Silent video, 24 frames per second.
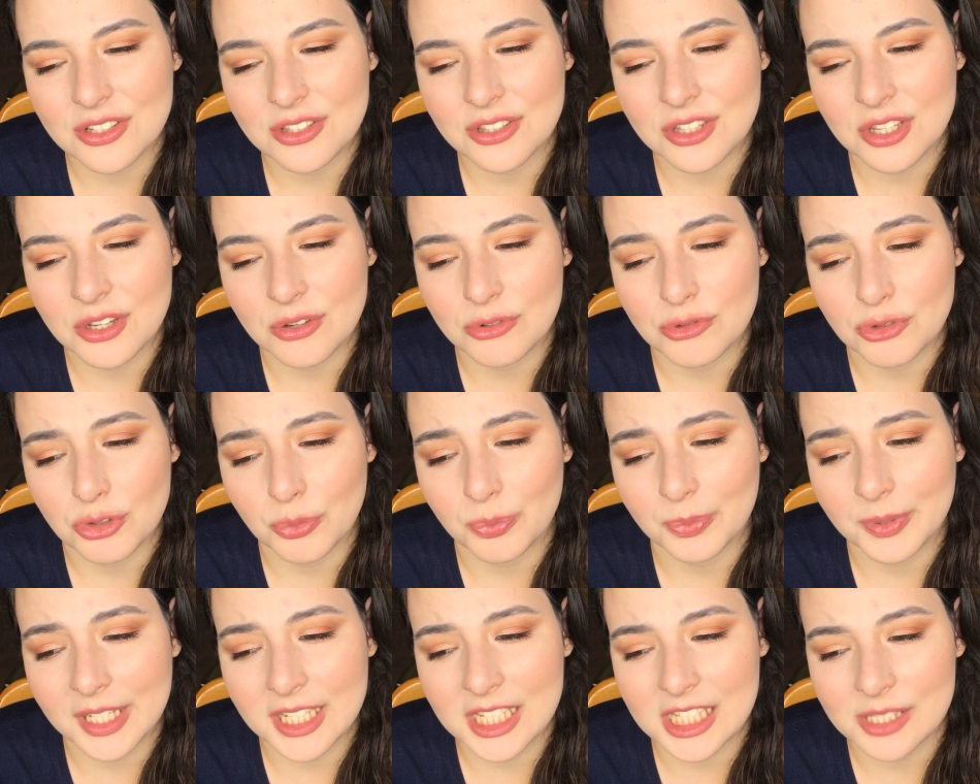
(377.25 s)
those
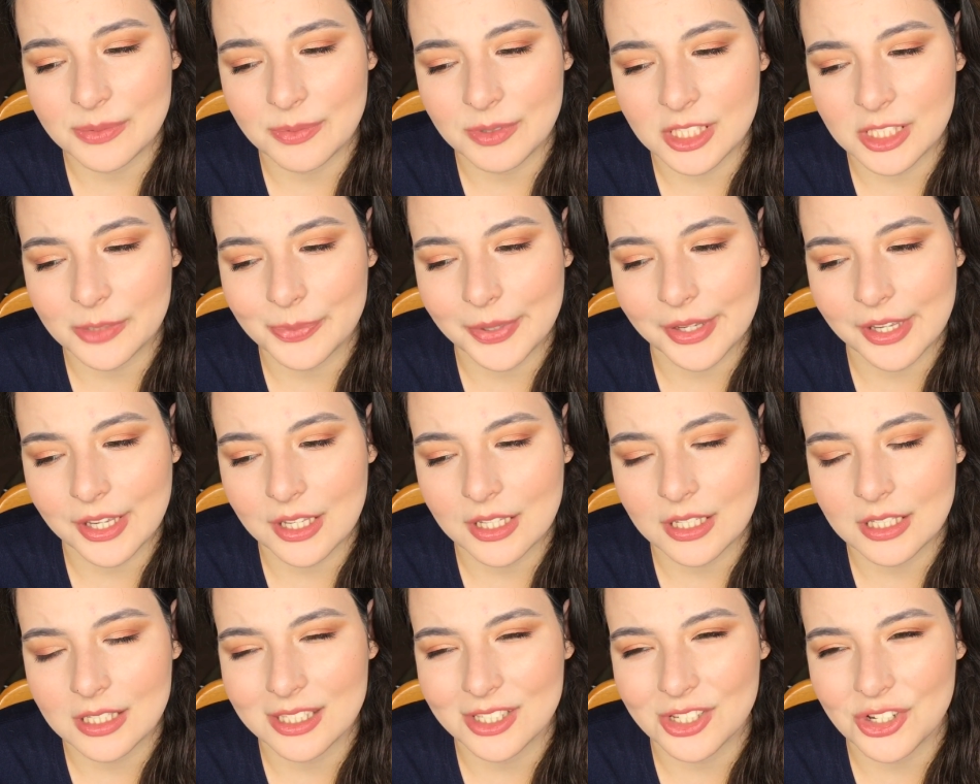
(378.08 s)
replacements
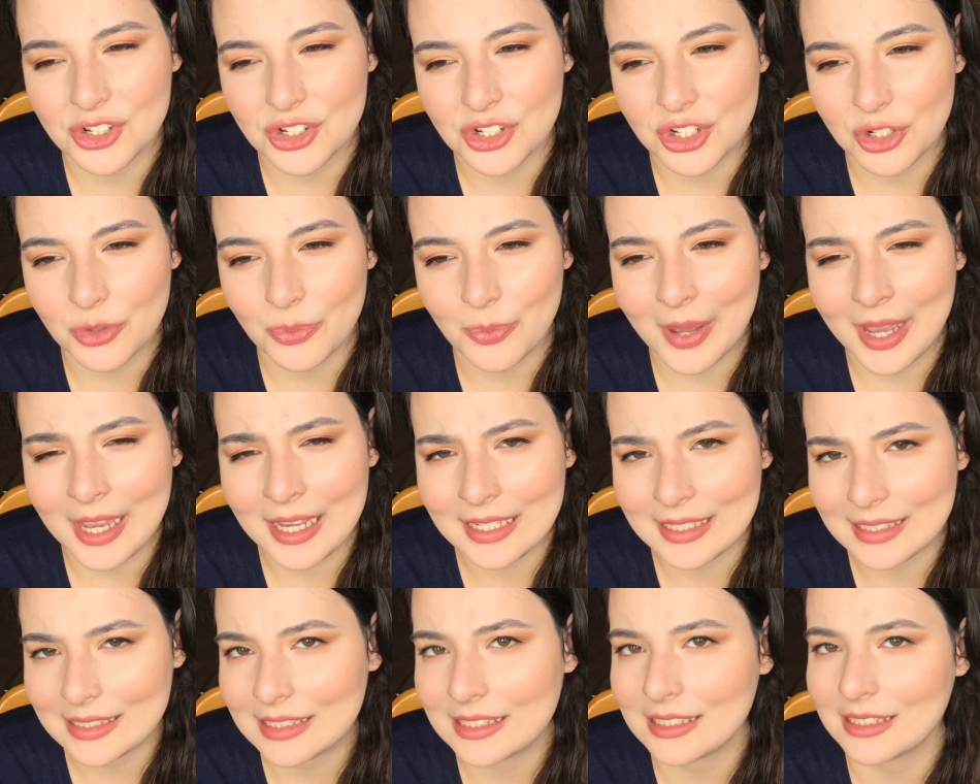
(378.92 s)
because sheet
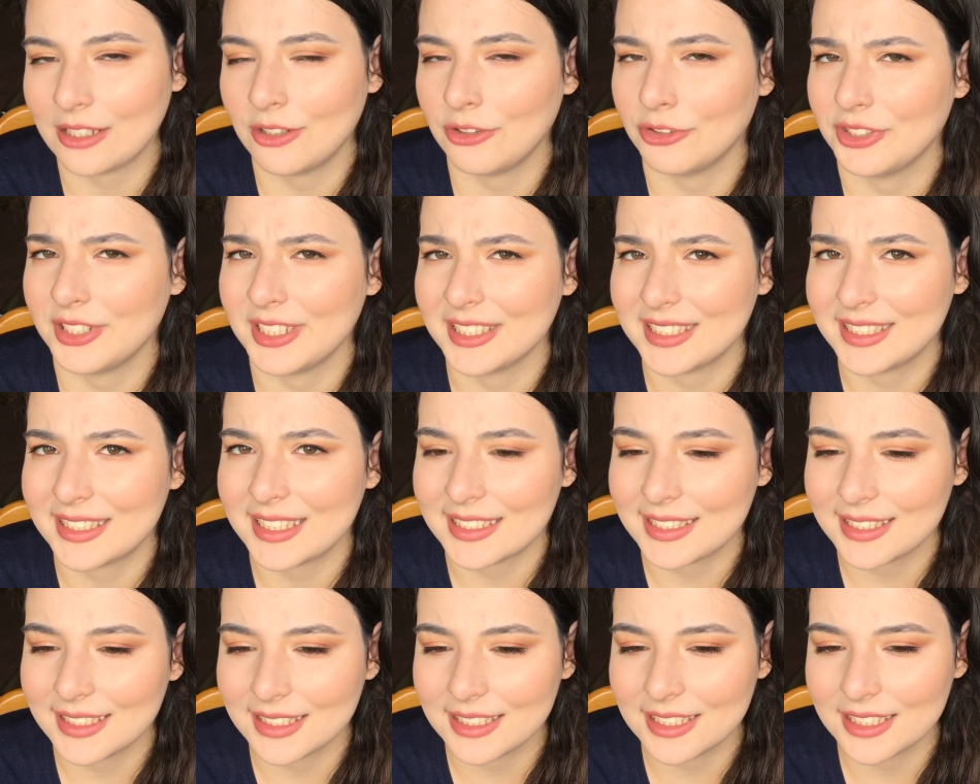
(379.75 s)
masks are not
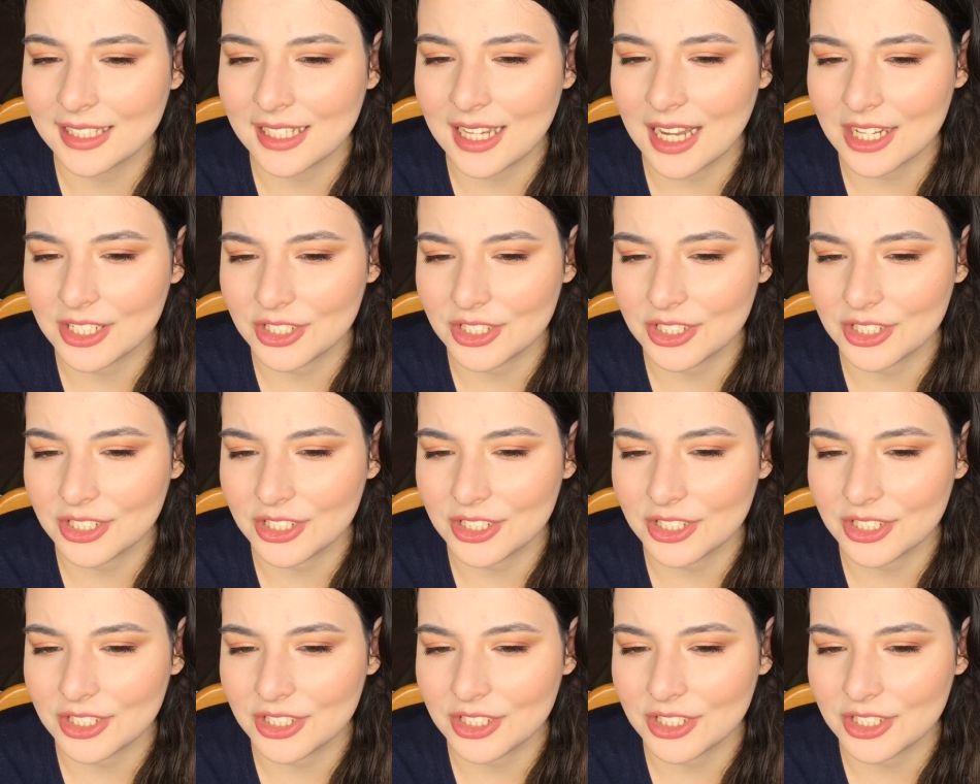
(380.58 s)
necessity.